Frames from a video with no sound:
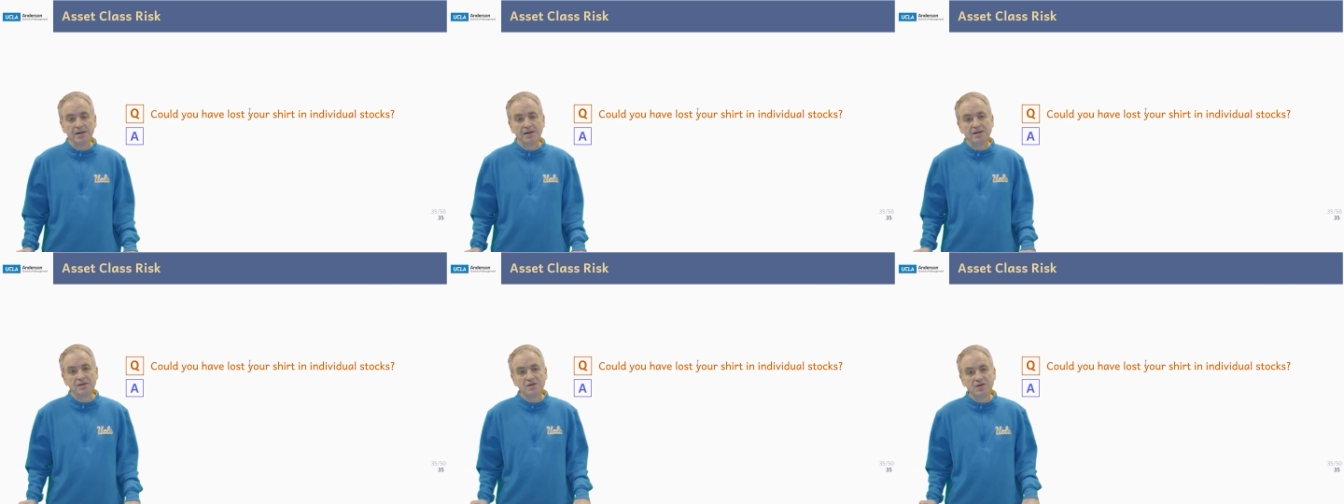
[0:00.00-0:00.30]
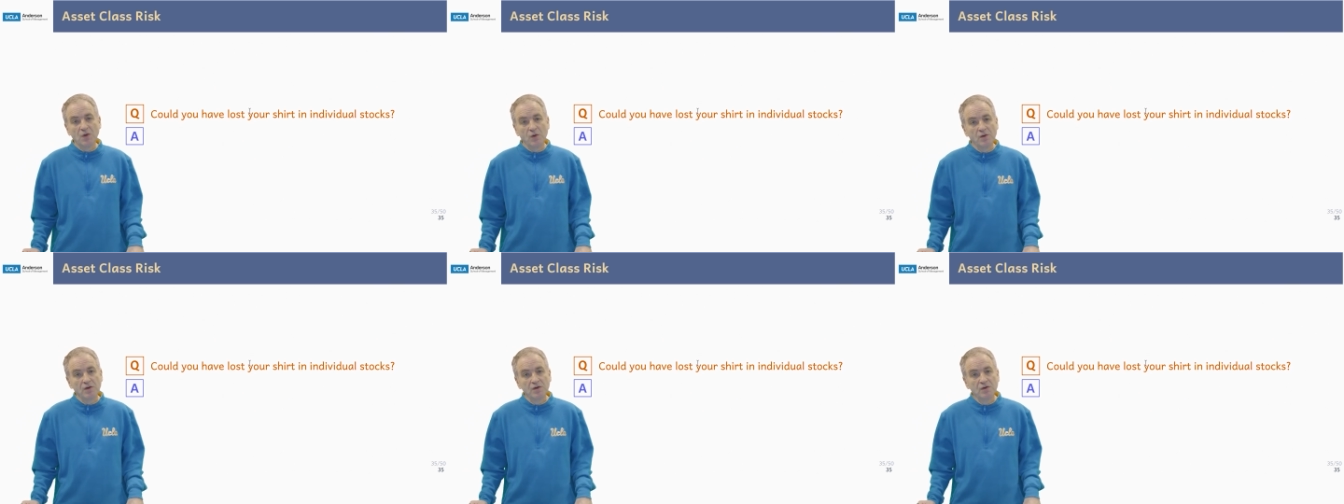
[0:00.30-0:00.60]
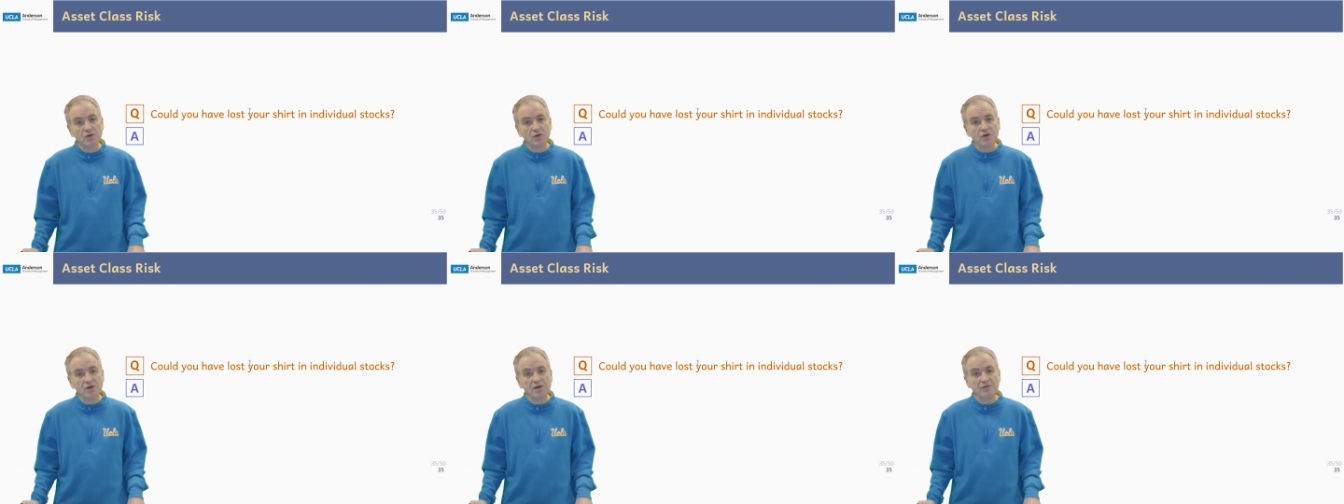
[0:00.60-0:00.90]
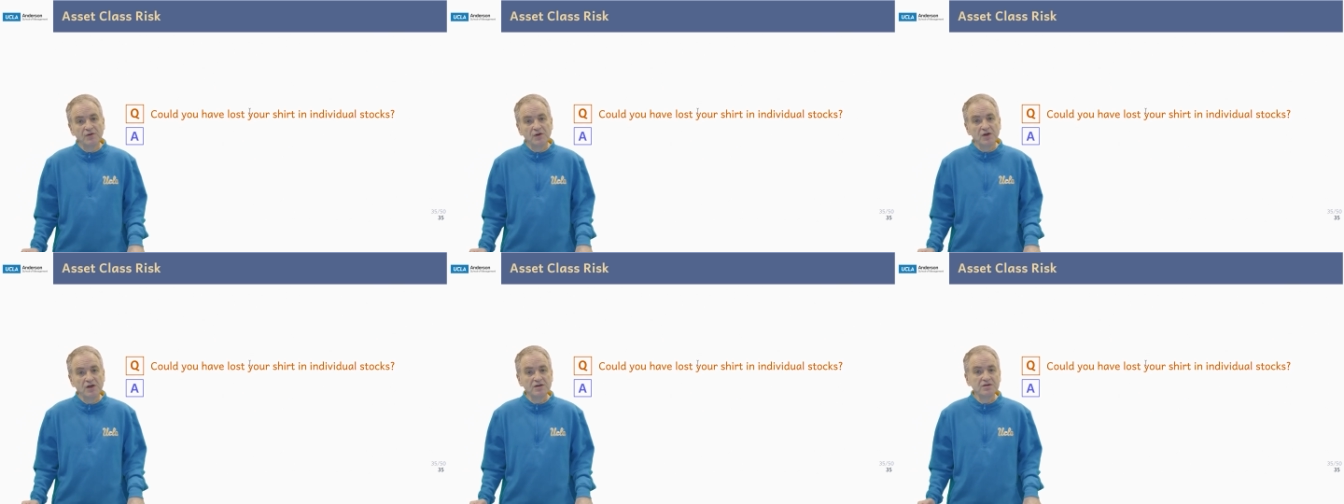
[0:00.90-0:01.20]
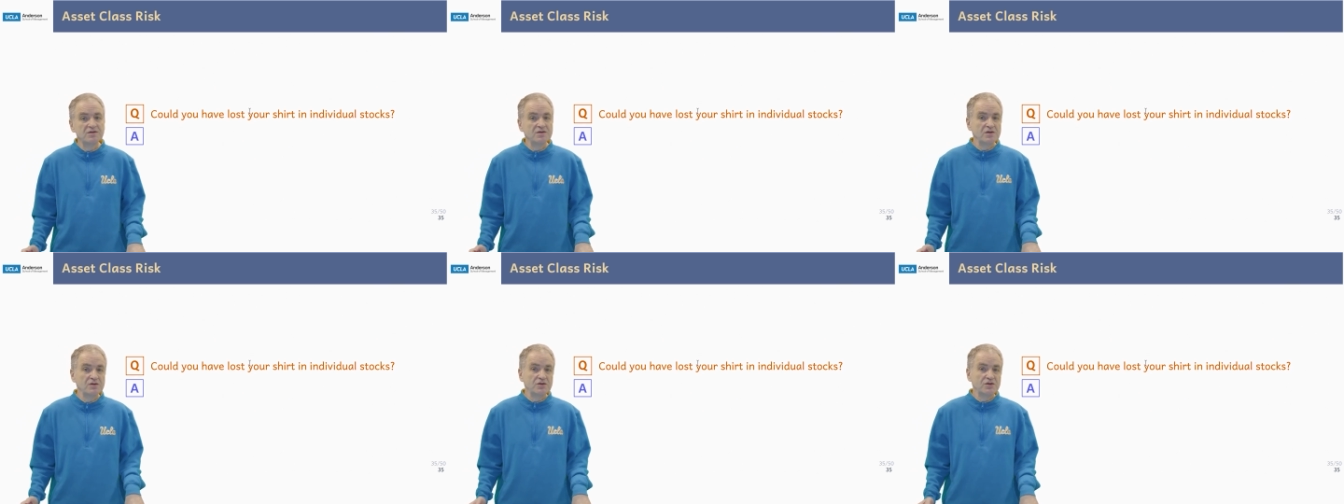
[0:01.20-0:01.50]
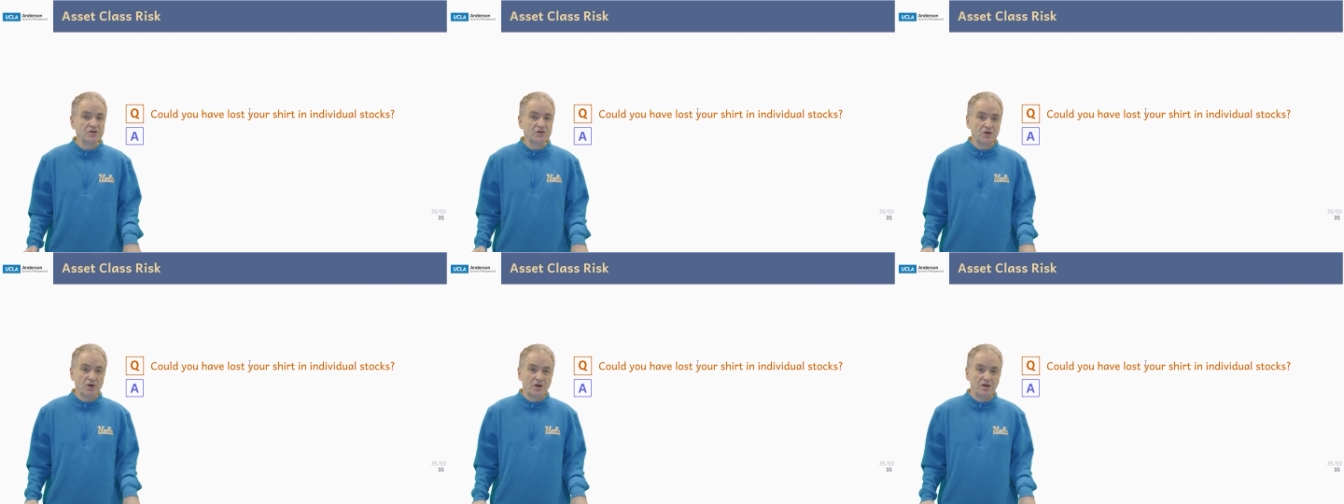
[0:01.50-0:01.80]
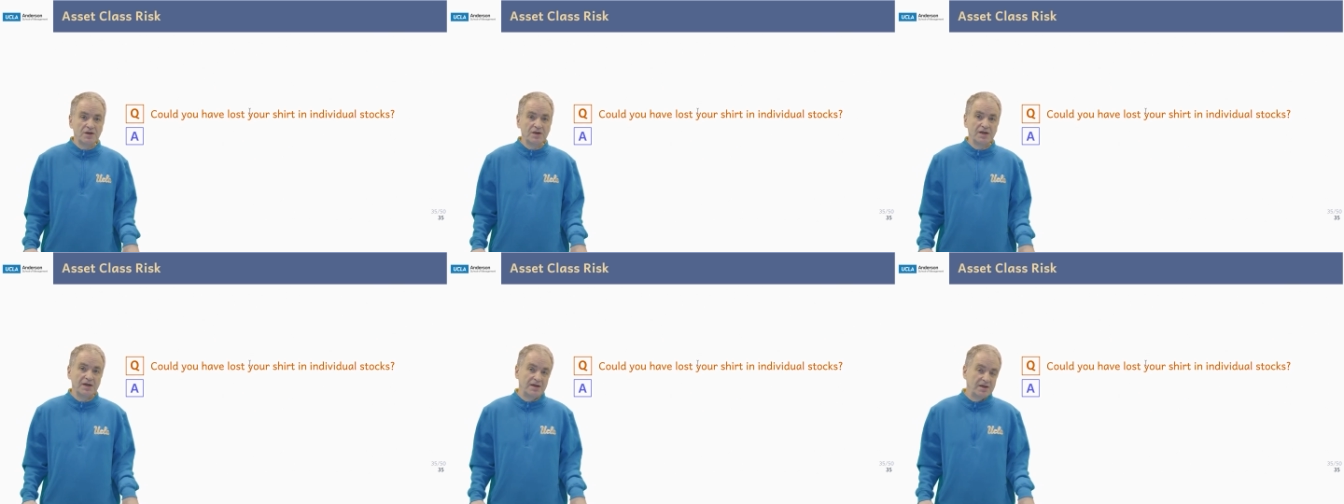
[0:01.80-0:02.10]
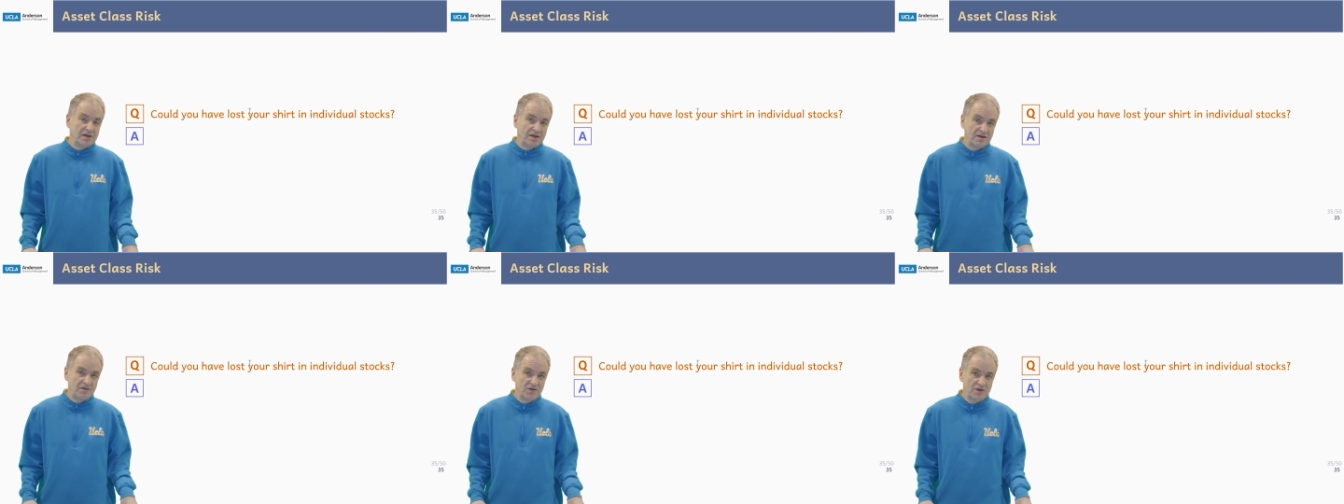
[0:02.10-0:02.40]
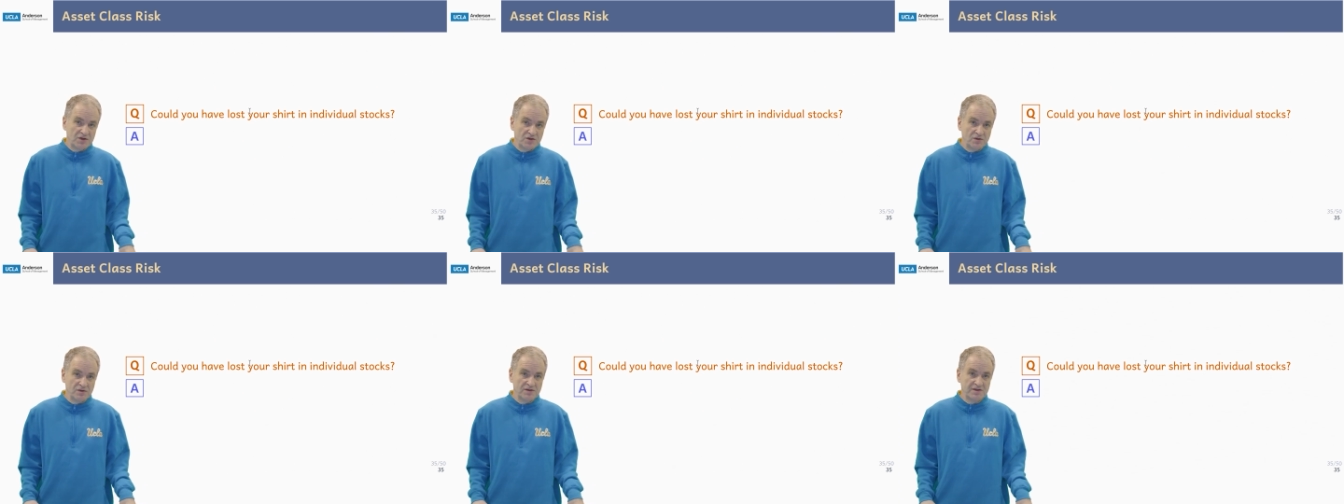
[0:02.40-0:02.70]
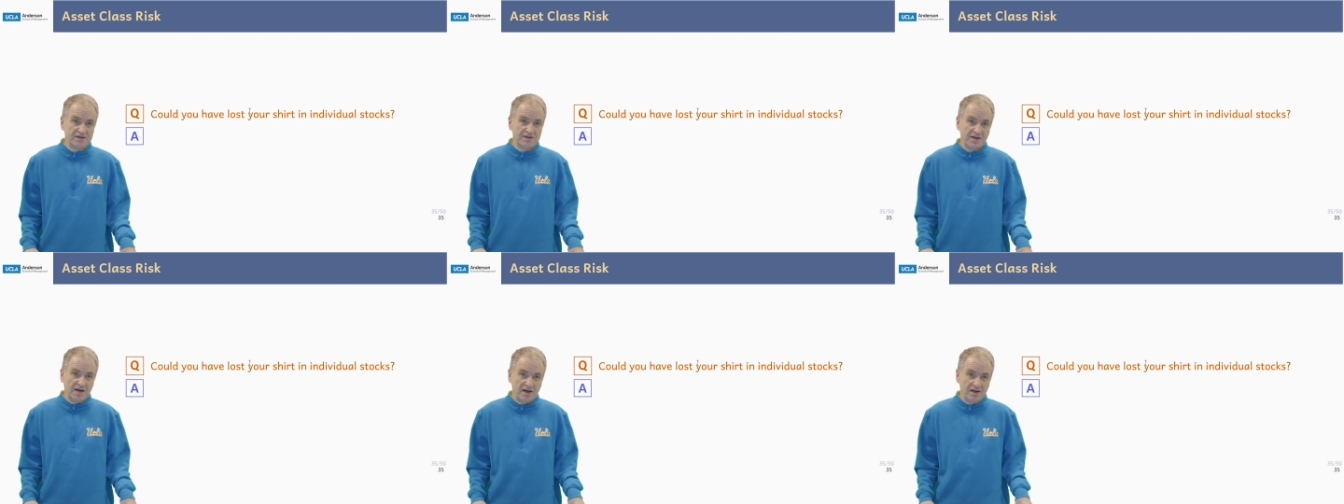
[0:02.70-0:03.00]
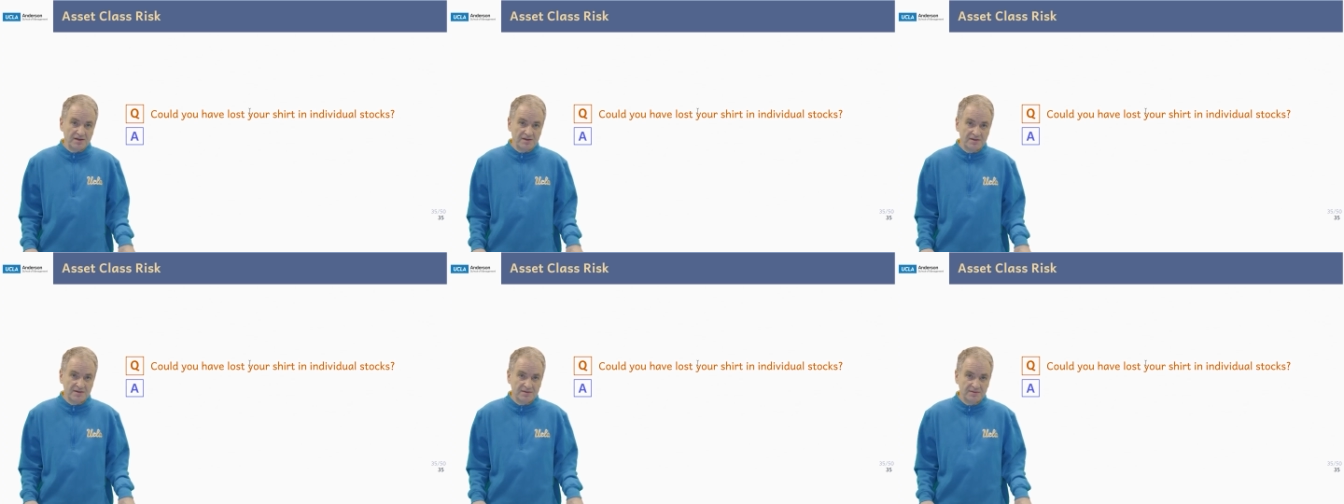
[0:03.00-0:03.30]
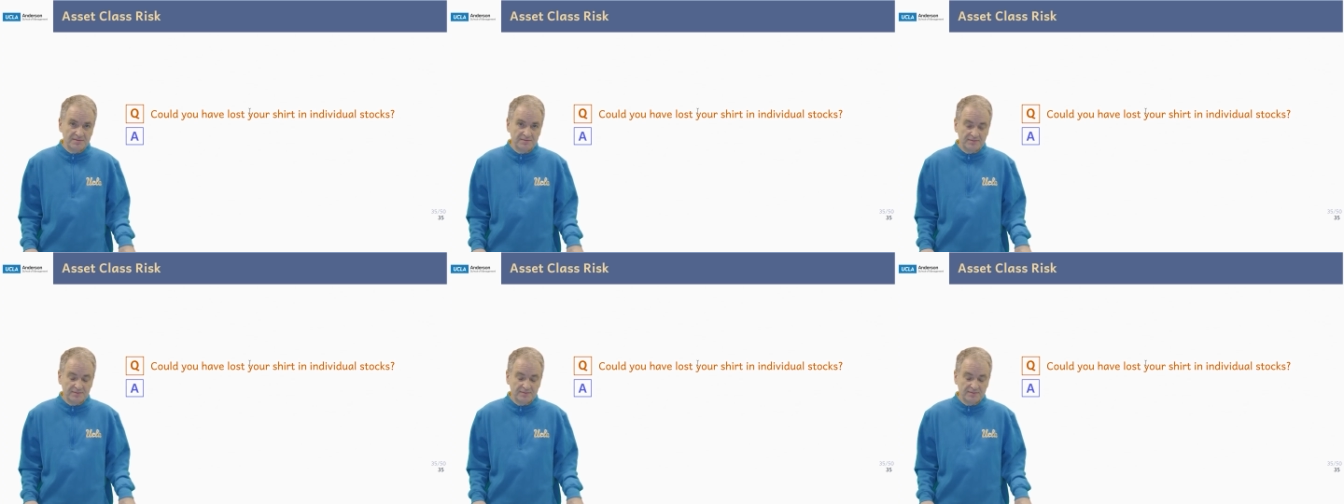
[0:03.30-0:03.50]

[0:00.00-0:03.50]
So could you have lost your shirt in individual stocks?